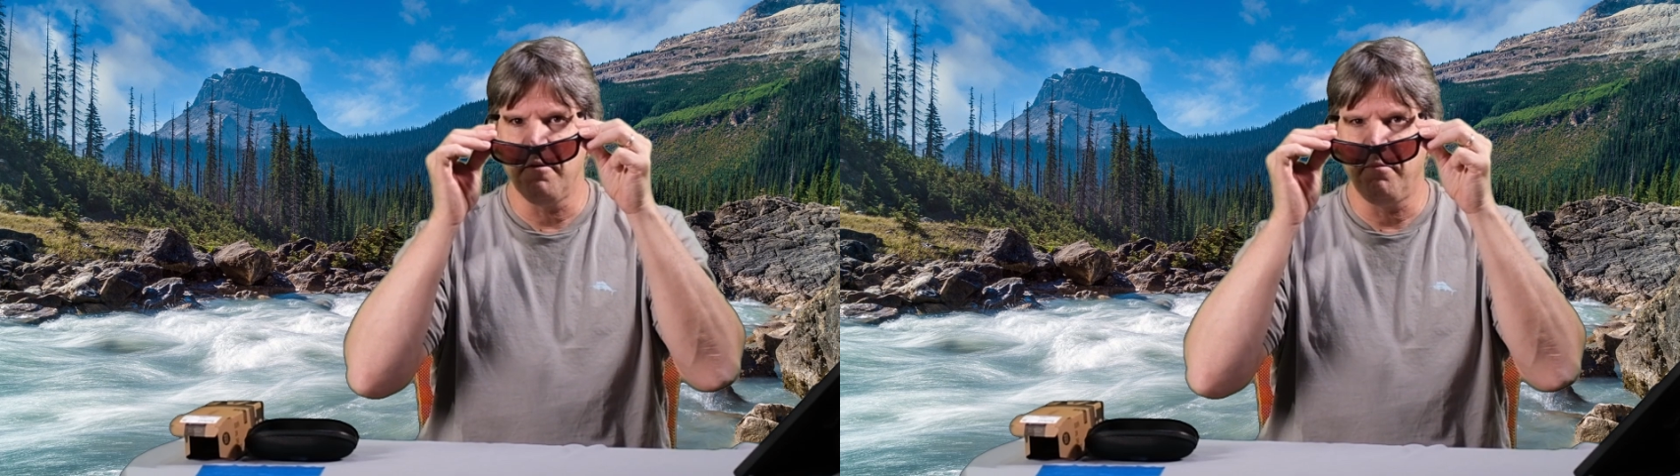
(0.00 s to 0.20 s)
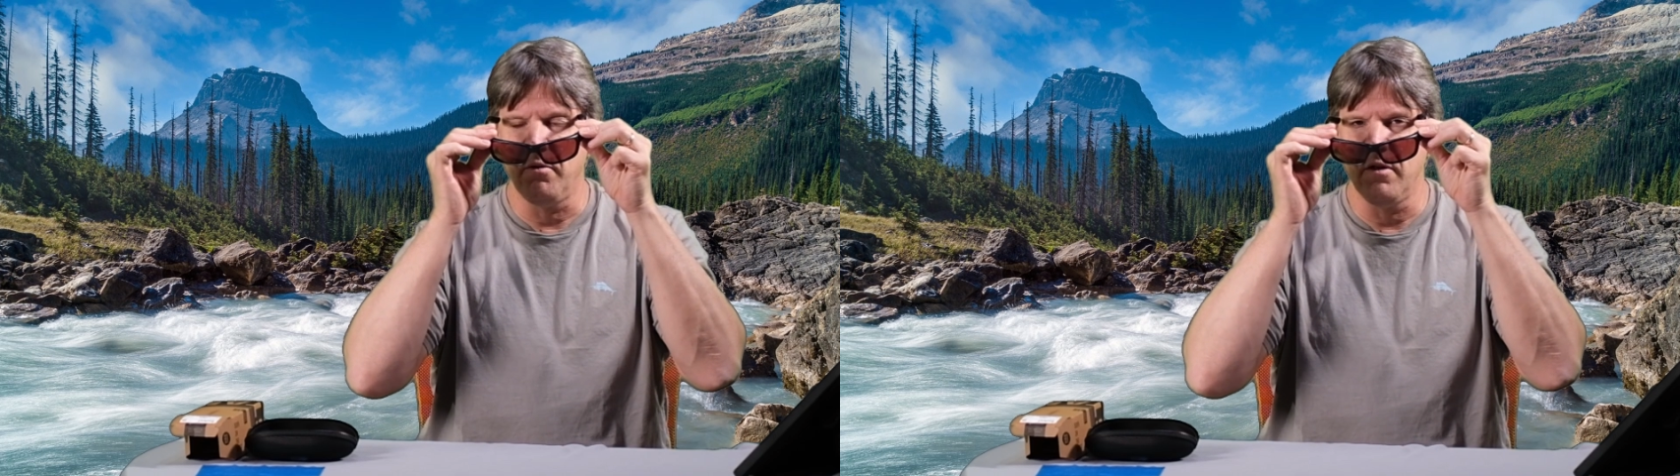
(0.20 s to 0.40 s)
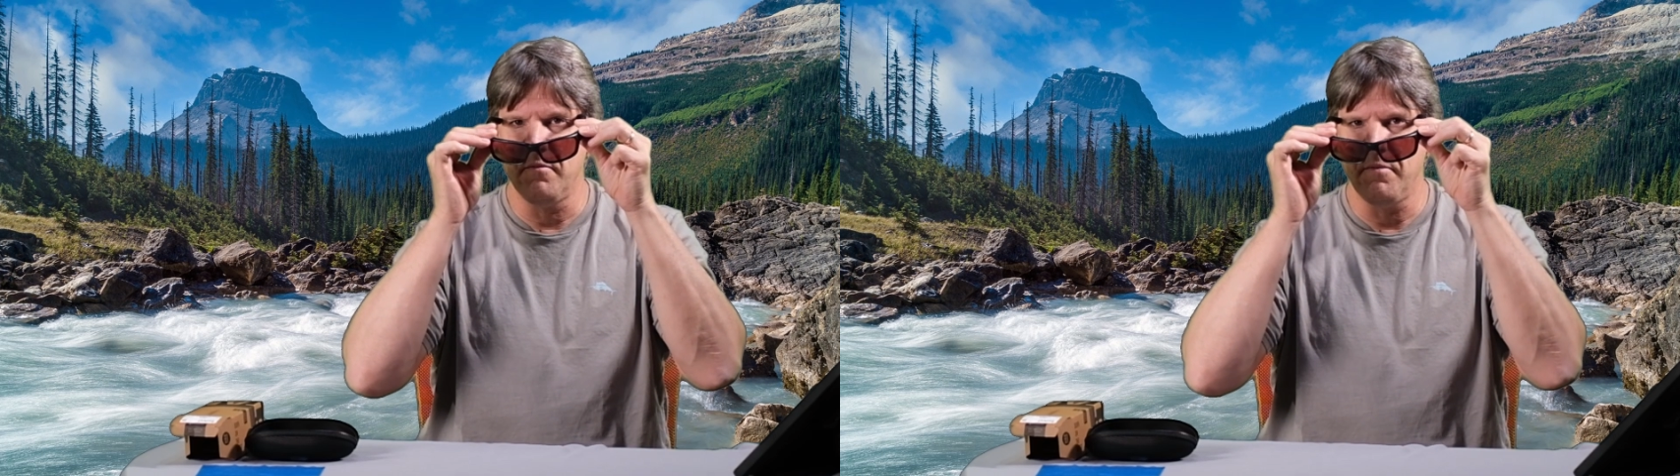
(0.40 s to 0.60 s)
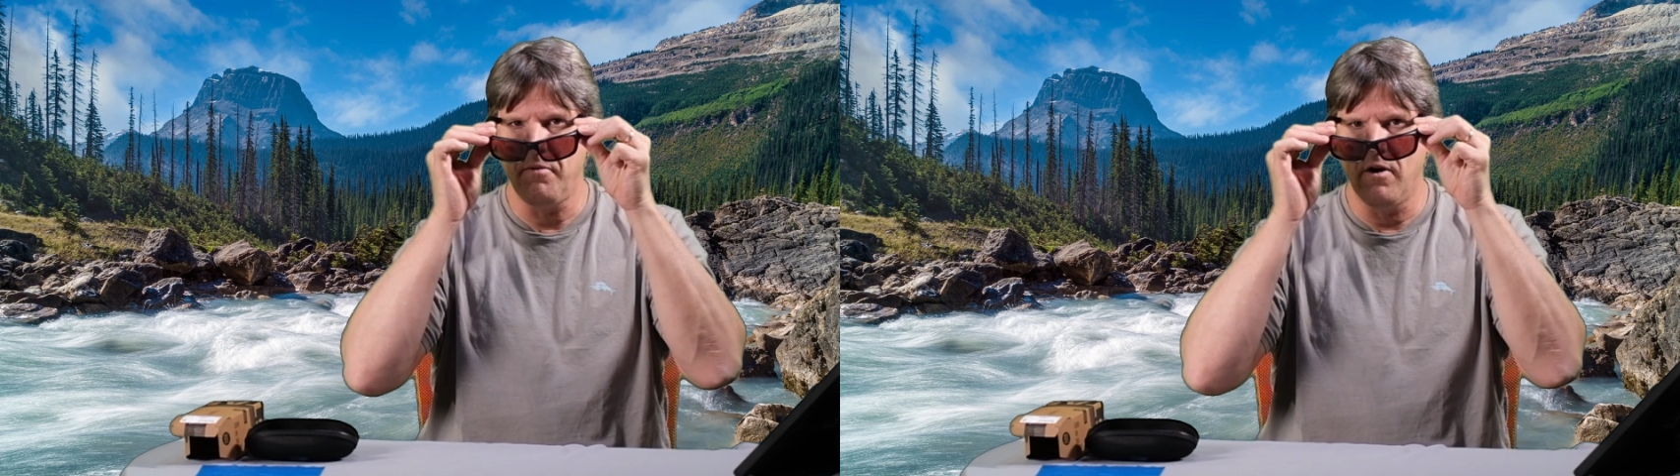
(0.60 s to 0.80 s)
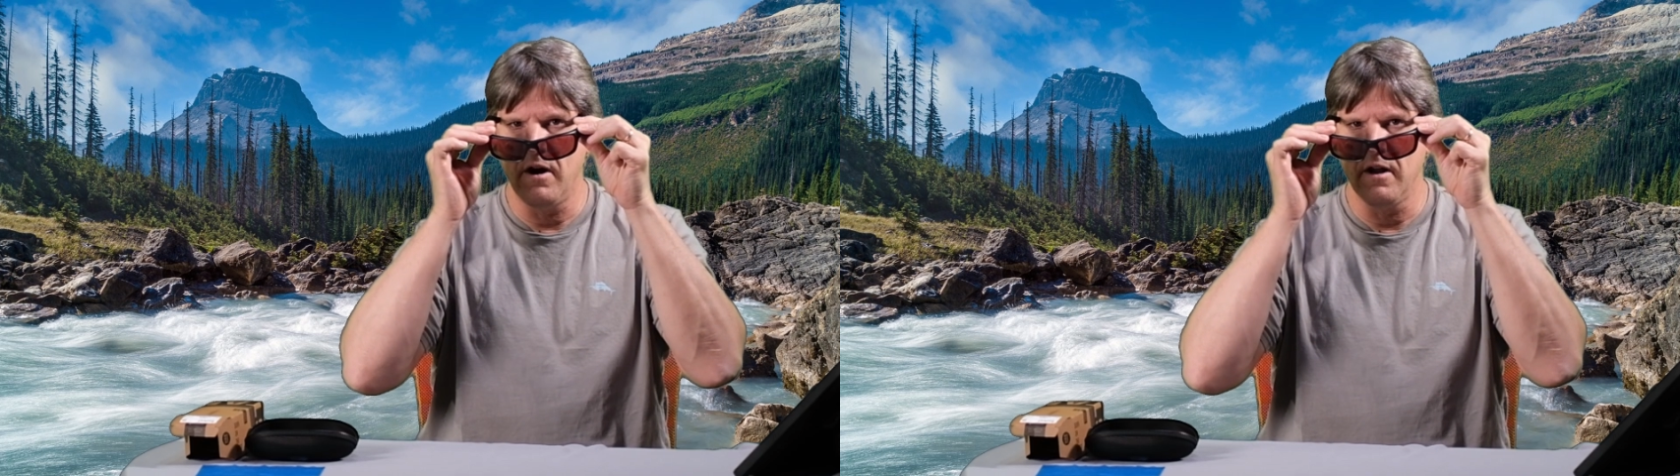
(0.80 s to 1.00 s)
of pull them
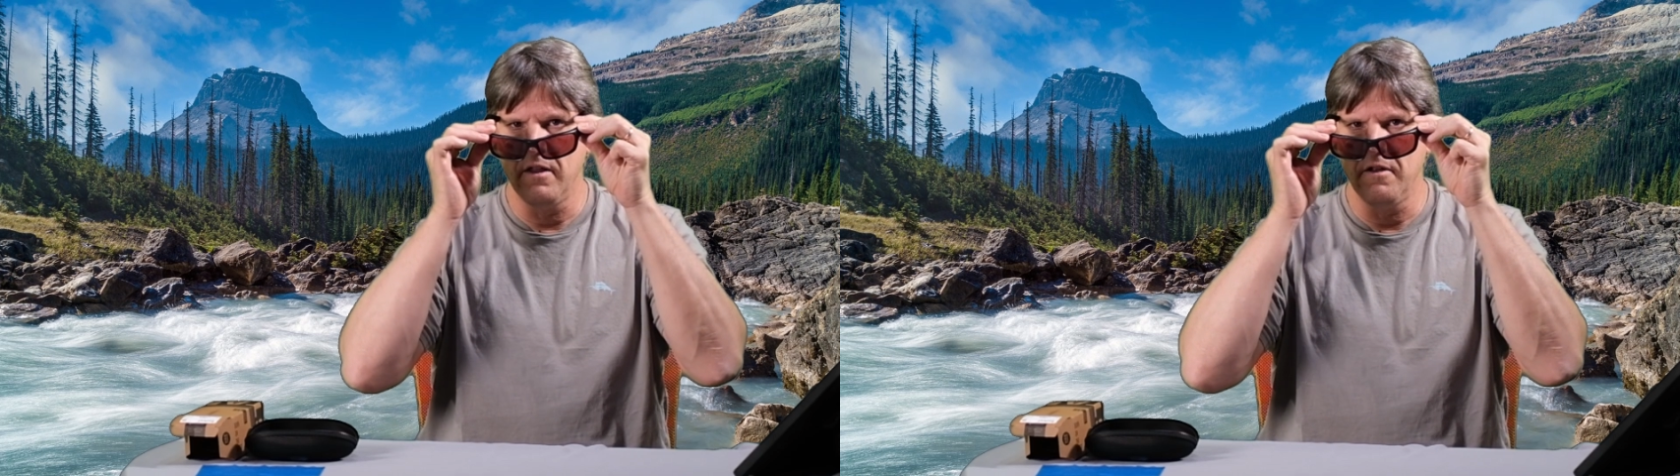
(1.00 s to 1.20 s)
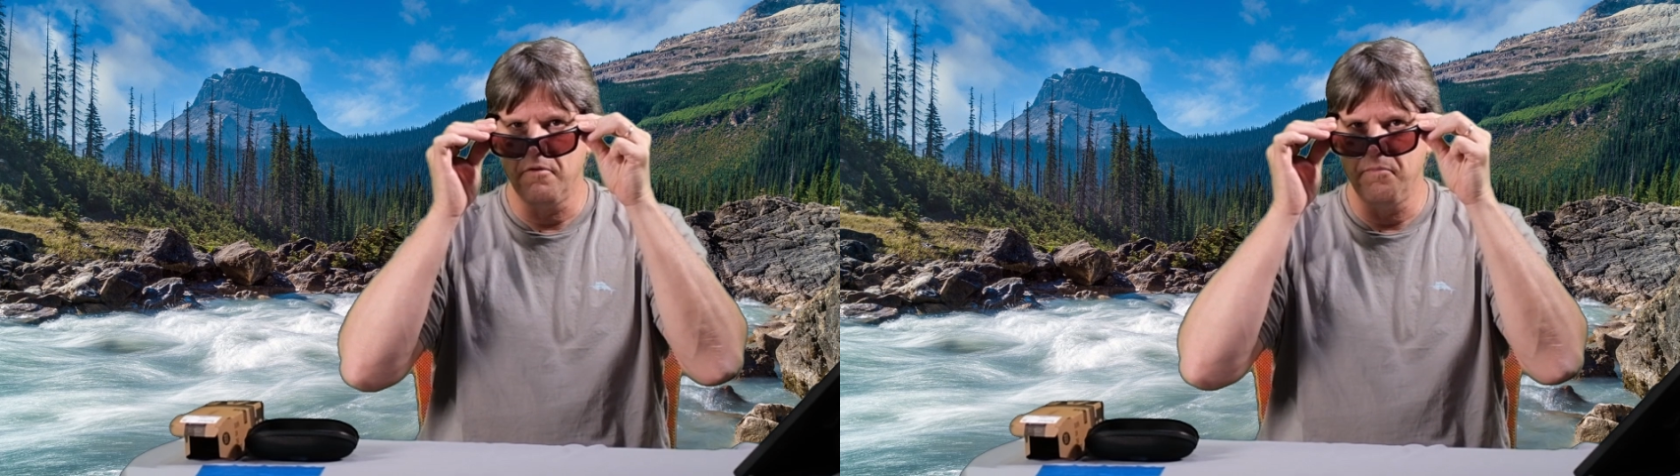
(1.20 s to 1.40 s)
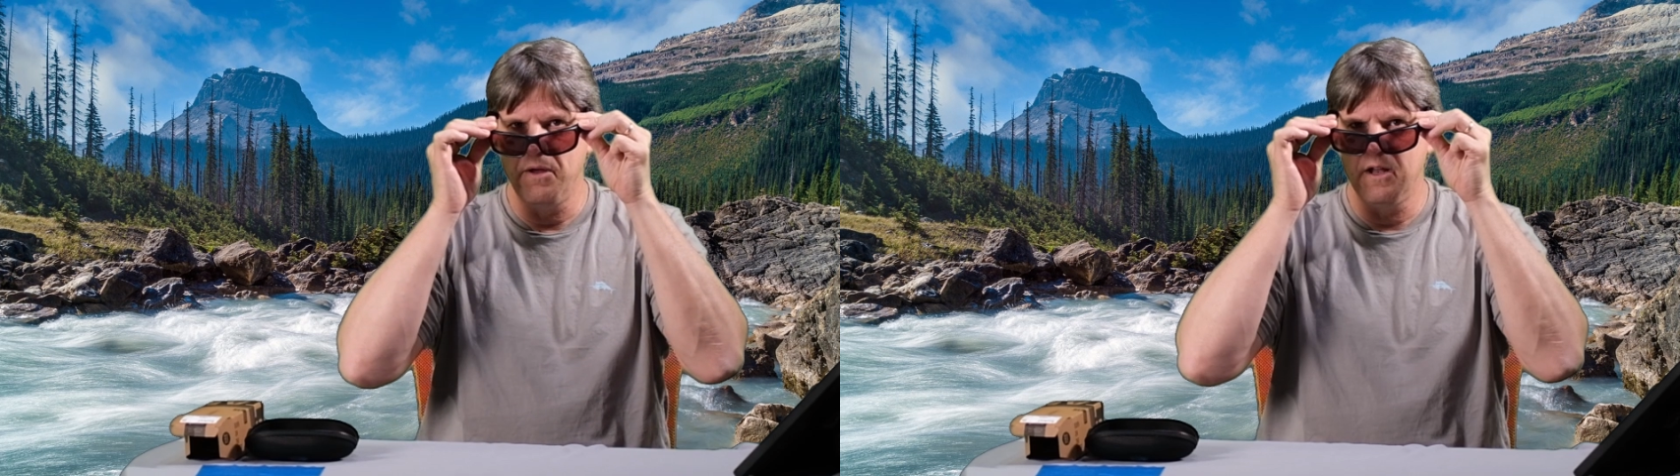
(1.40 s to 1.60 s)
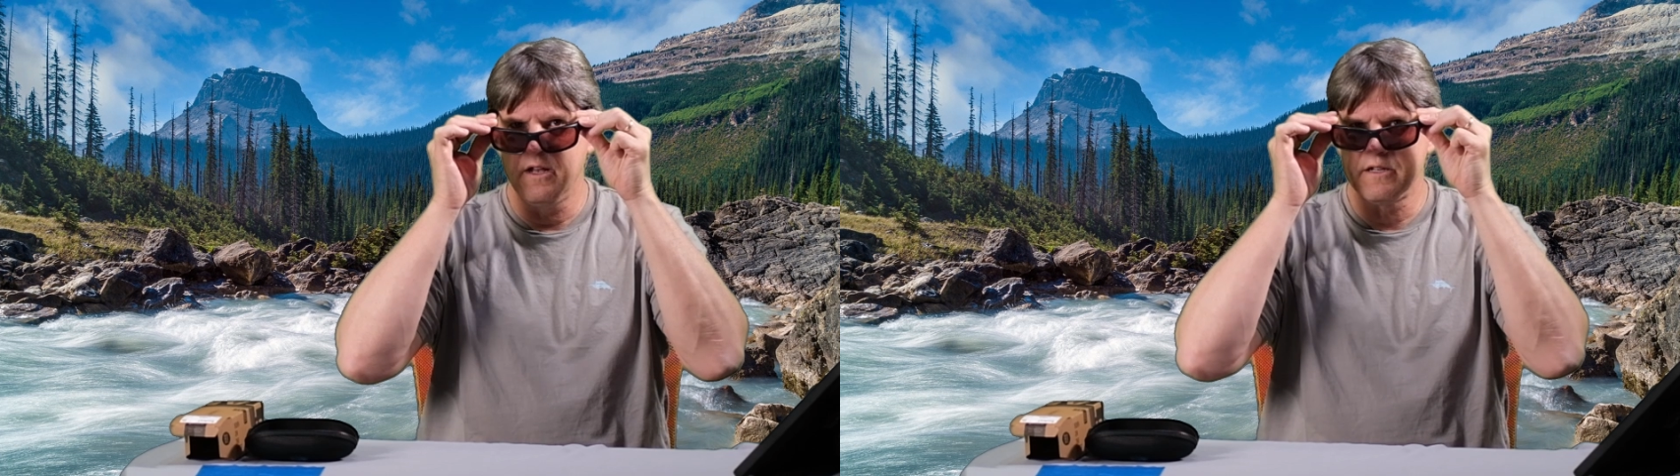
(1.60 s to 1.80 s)
apart a little bit,